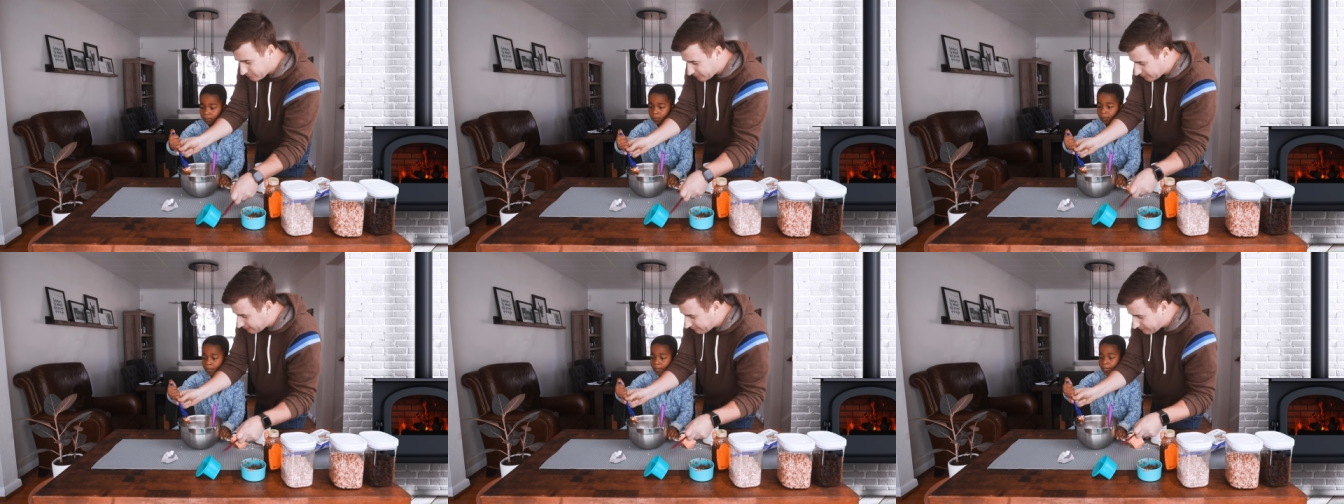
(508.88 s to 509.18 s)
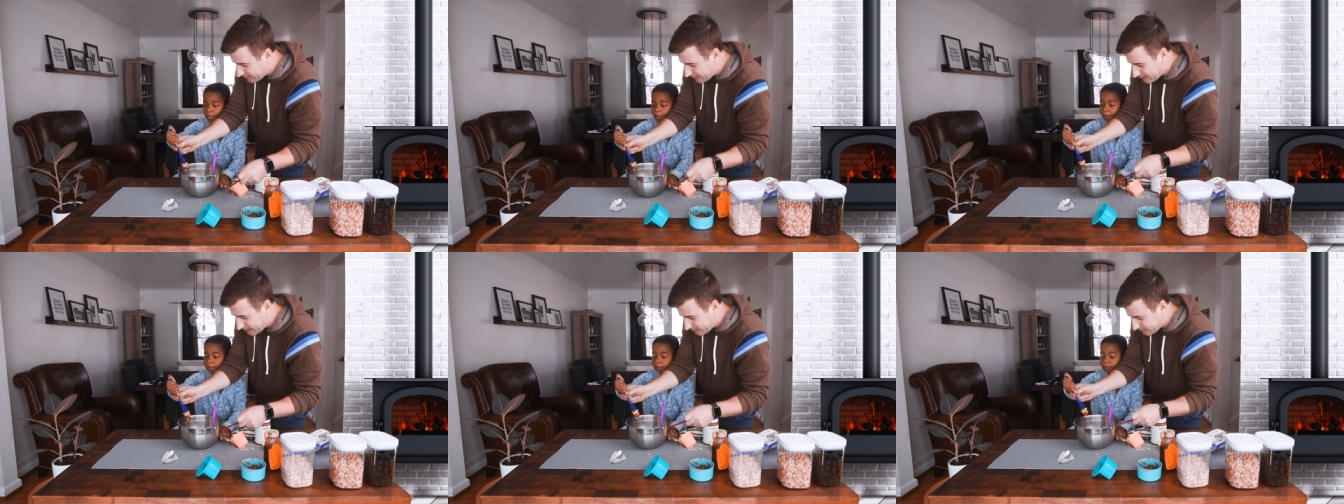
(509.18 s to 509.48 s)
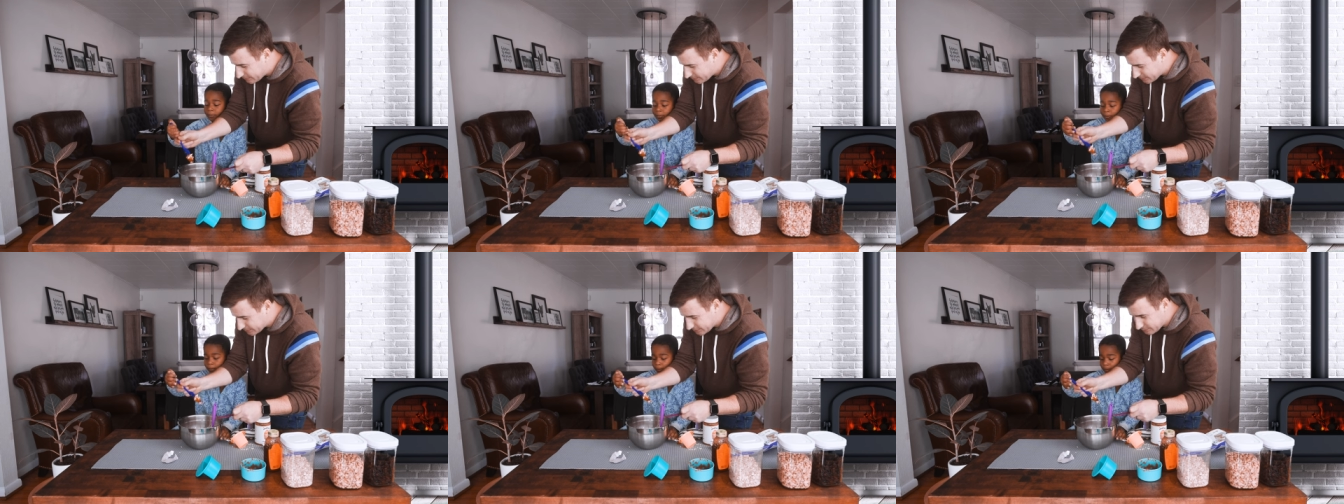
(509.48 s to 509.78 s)
leave that
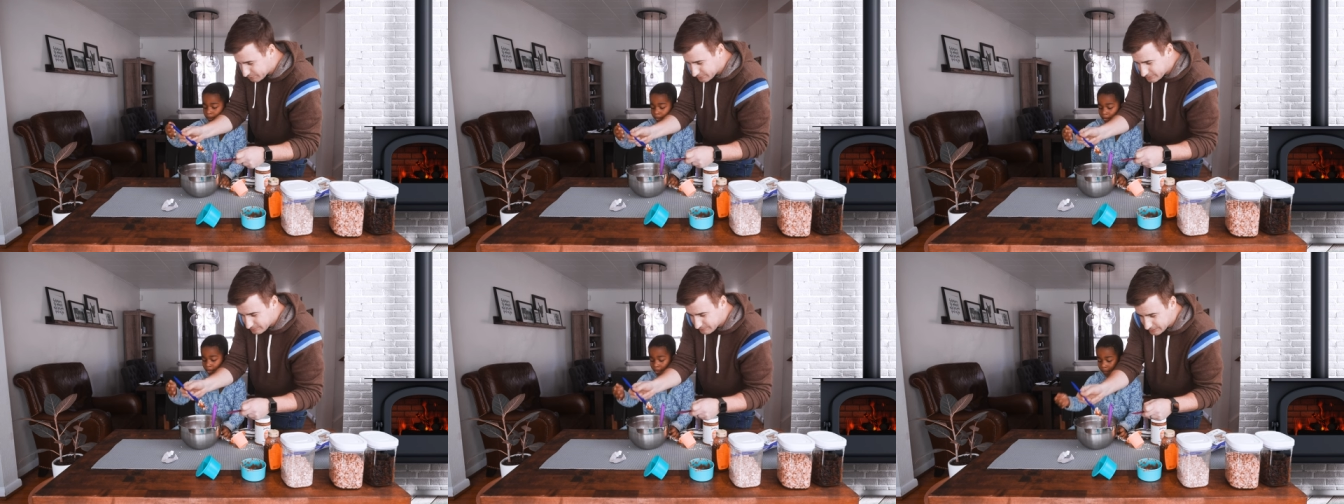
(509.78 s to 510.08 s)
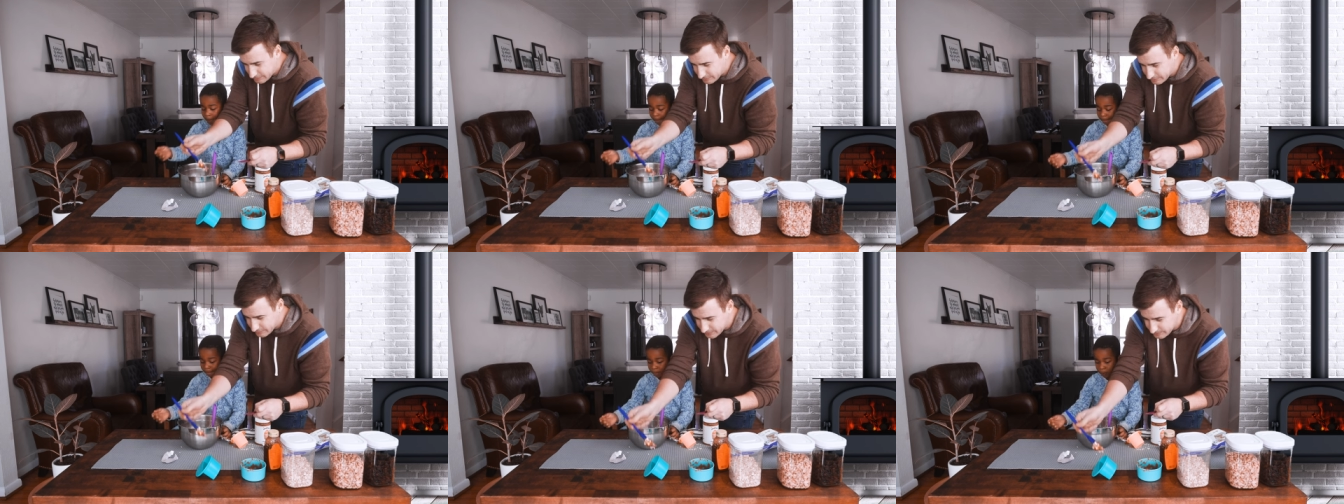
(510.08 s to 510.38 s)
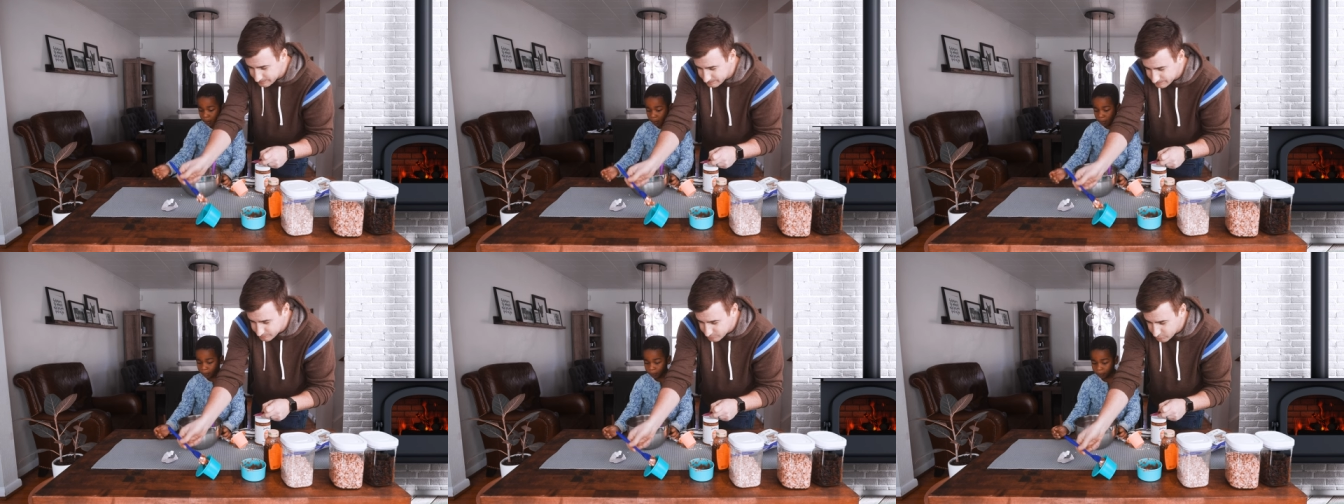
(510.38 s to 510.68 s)
out since you put your mouth
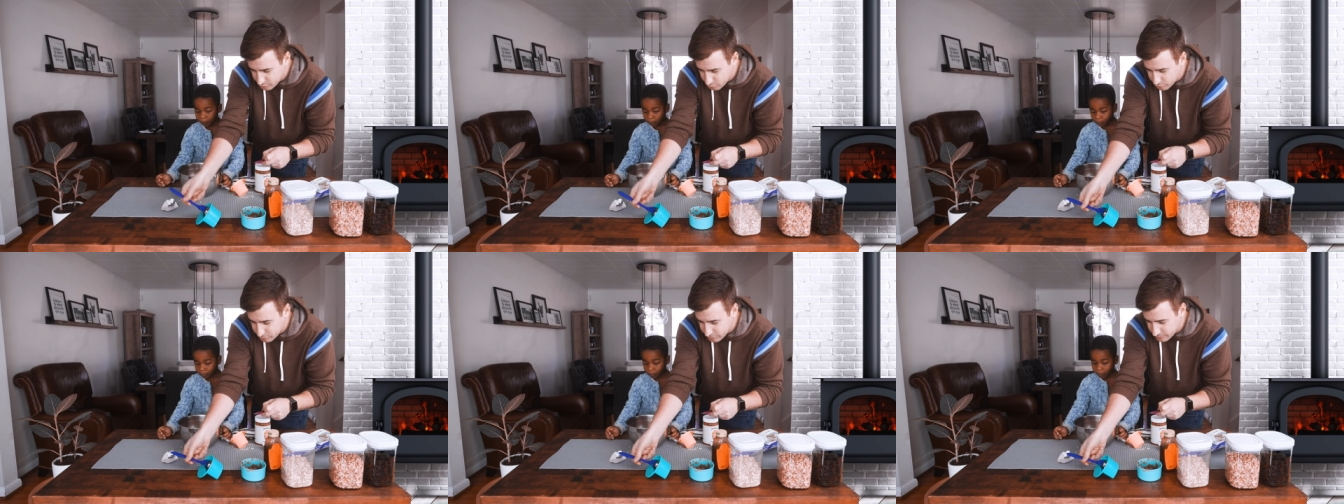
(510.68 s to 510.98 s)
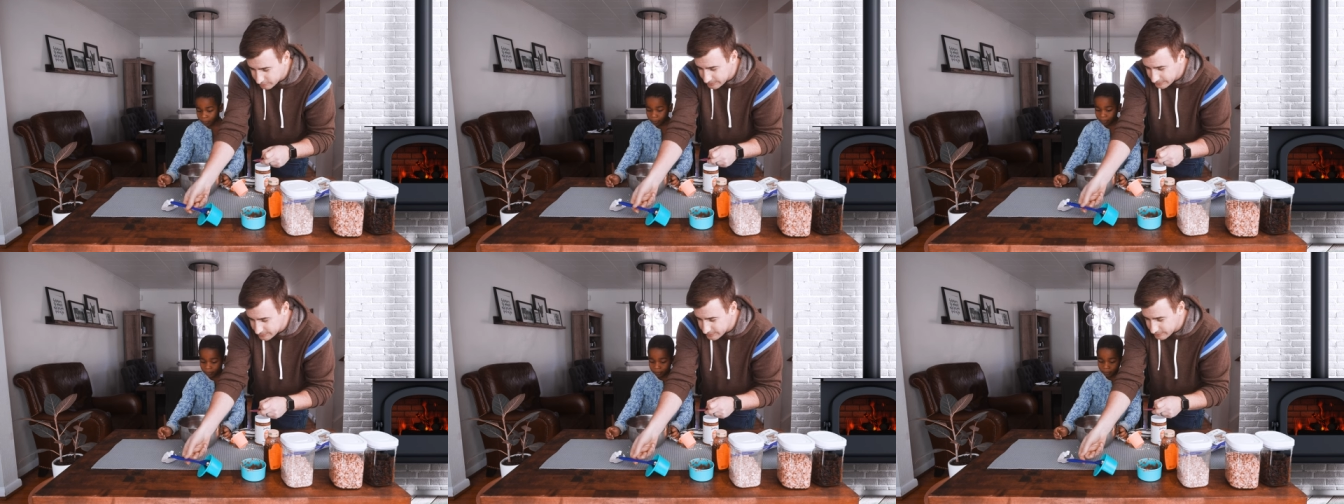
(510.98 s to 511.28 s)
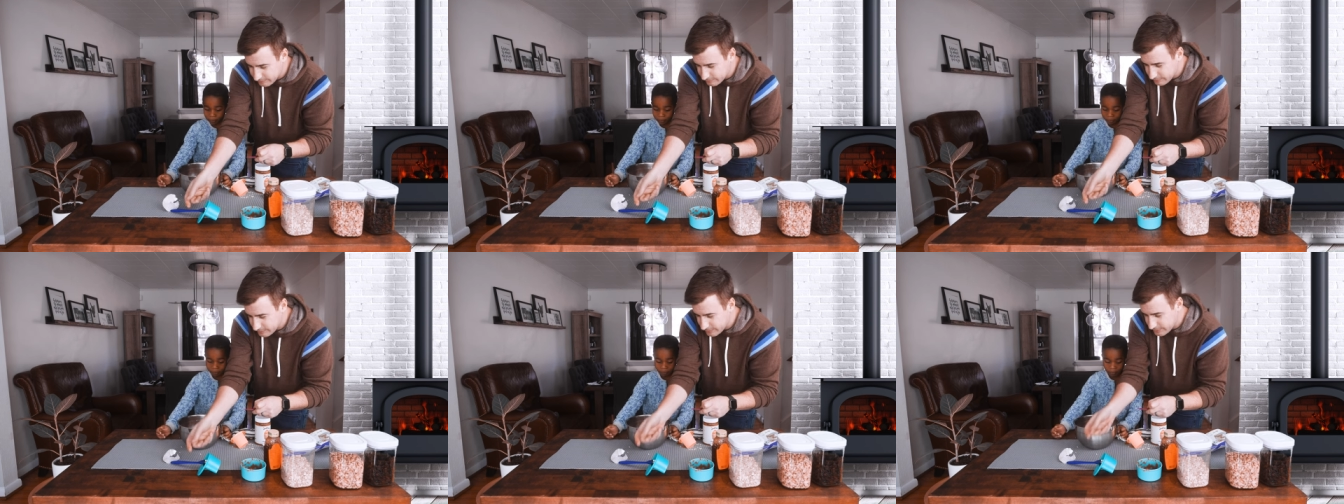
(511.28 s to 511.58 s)
on it. Put it right there for